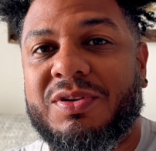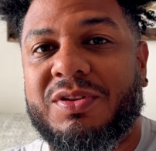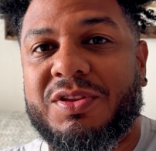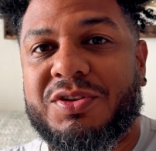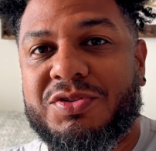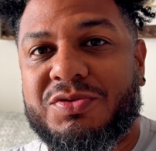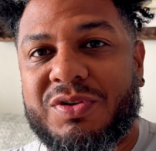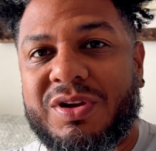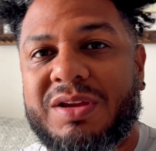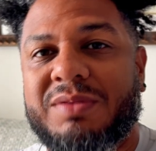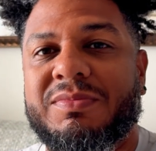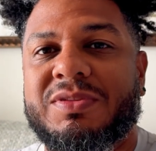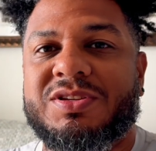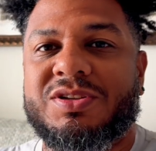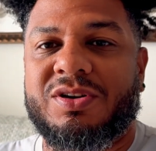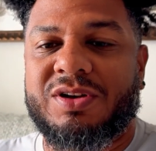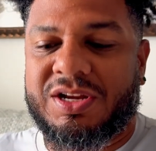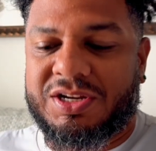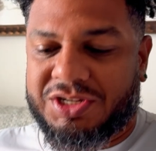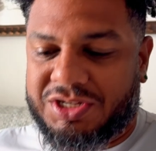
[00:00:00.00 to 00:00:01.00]
On the Dream
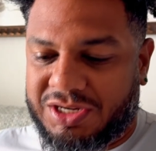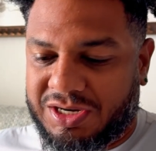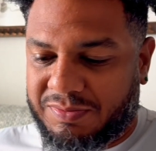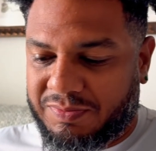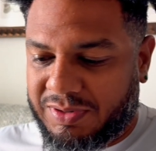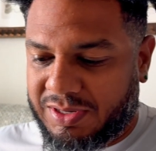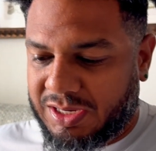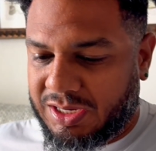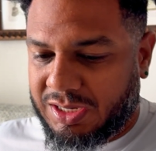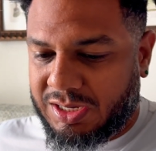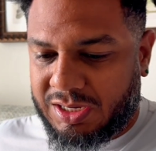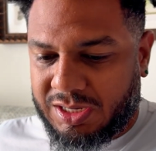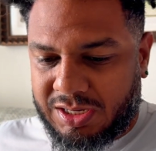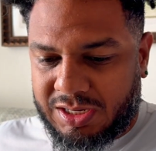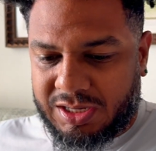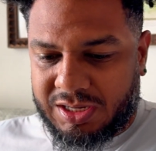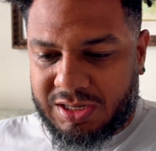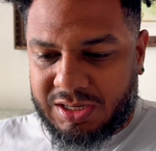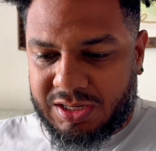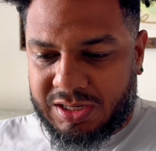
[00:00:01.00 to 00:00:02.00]
is our next ship
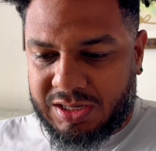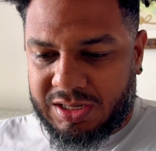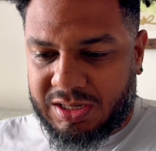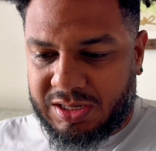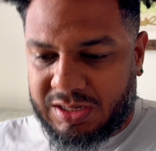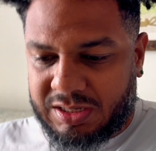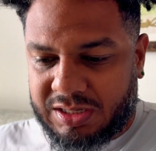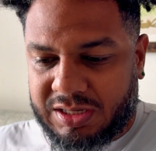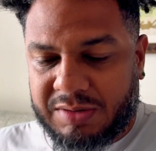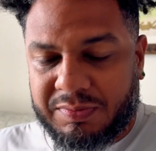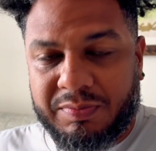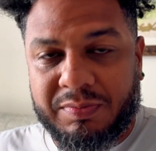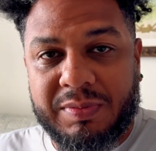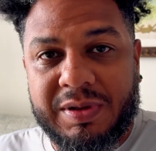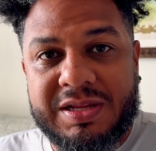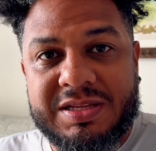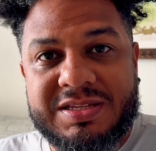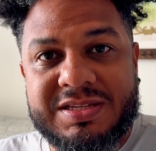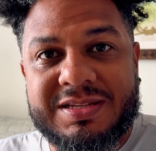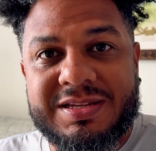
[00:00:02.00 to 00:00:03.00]
in a couple
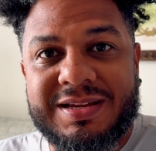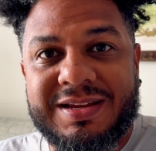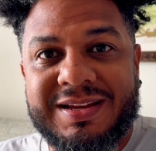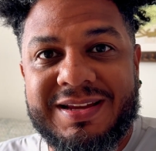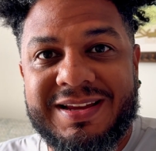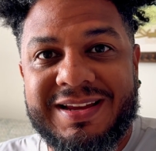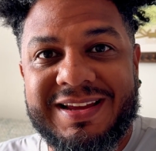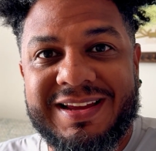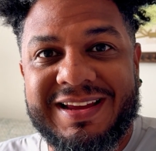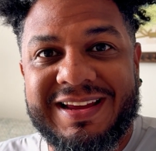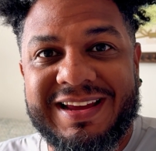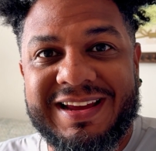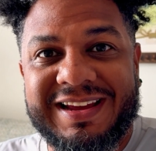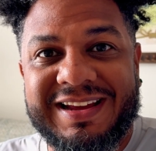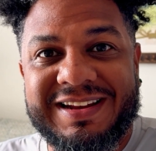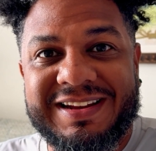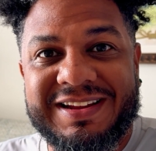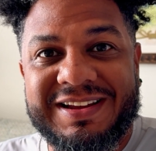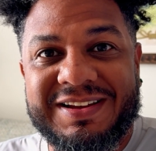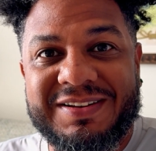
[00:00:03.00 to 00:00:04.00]
months,
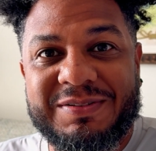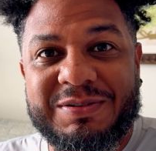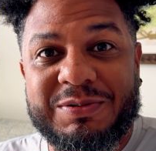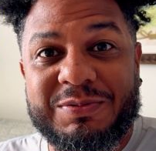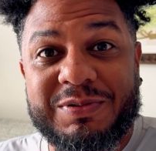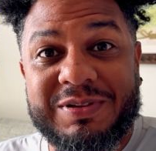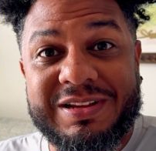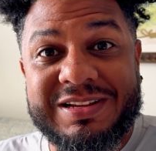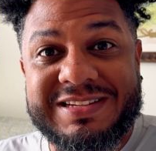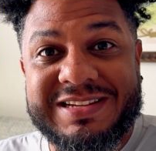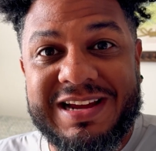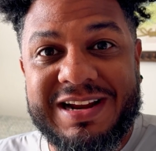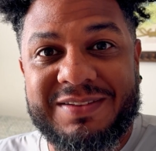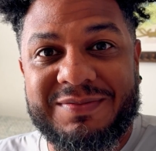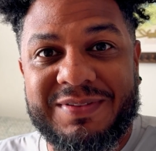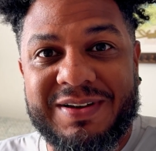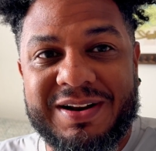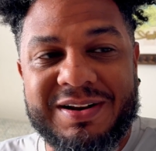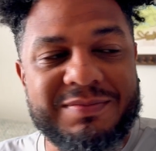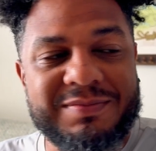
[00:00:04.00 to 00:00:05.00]
and we're really excited about